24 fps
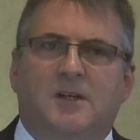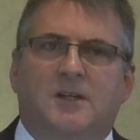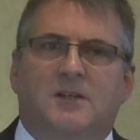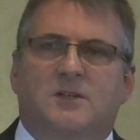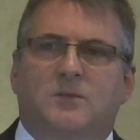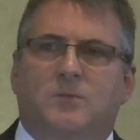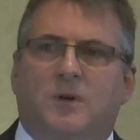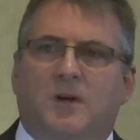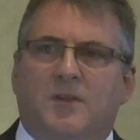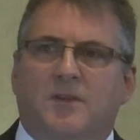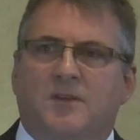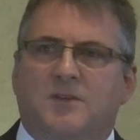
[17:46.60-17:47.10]

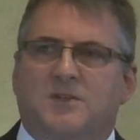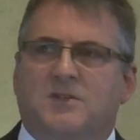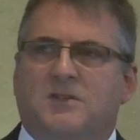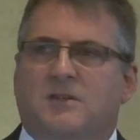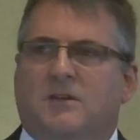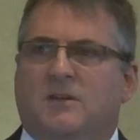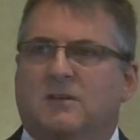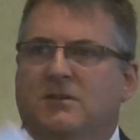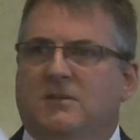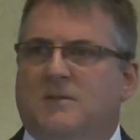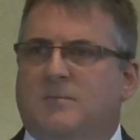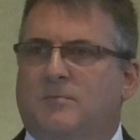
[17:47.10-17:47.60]
to one that's
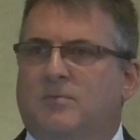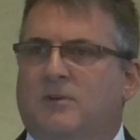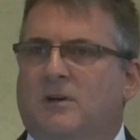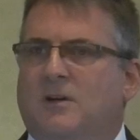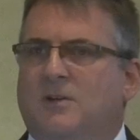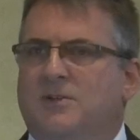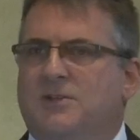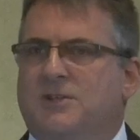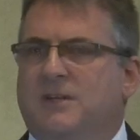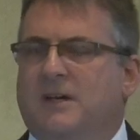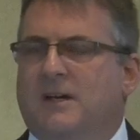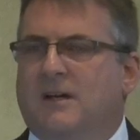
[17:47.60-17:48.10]
starting to
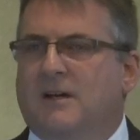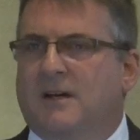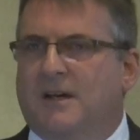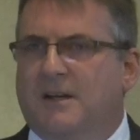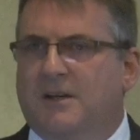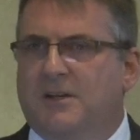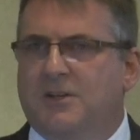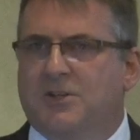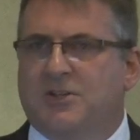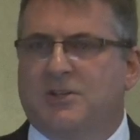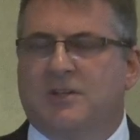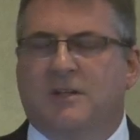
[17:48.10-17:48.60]
branch out
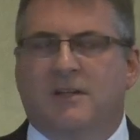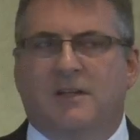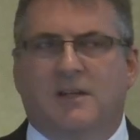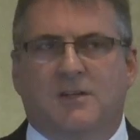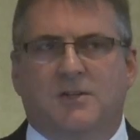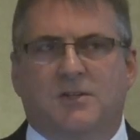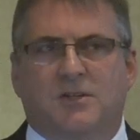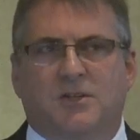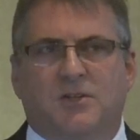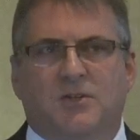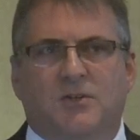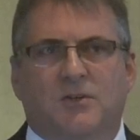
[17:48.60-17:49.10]
initially
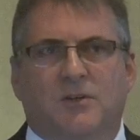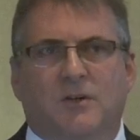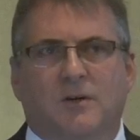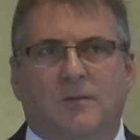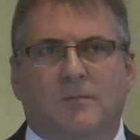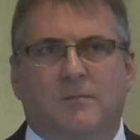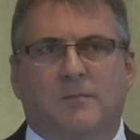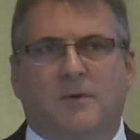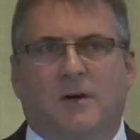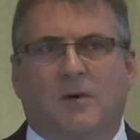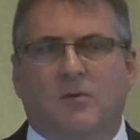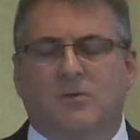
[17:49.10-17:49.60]
into
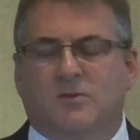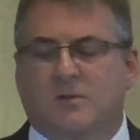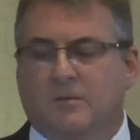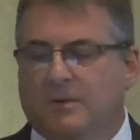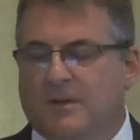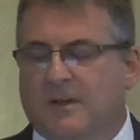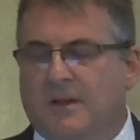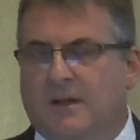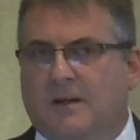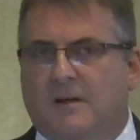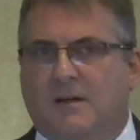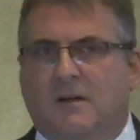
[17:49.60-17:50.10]
Europe, but
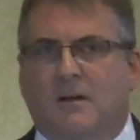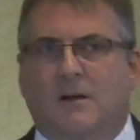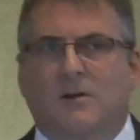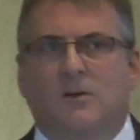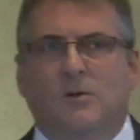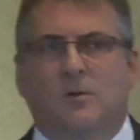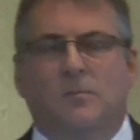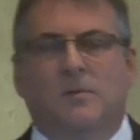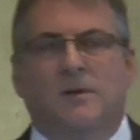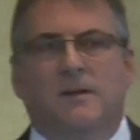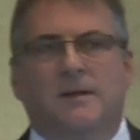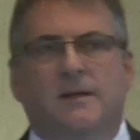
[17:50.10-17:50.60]
ultimately
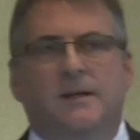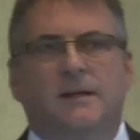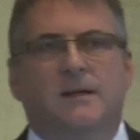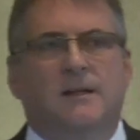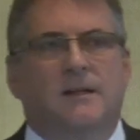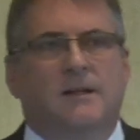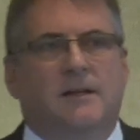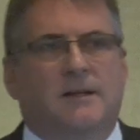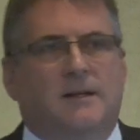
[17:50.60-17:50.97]
globally.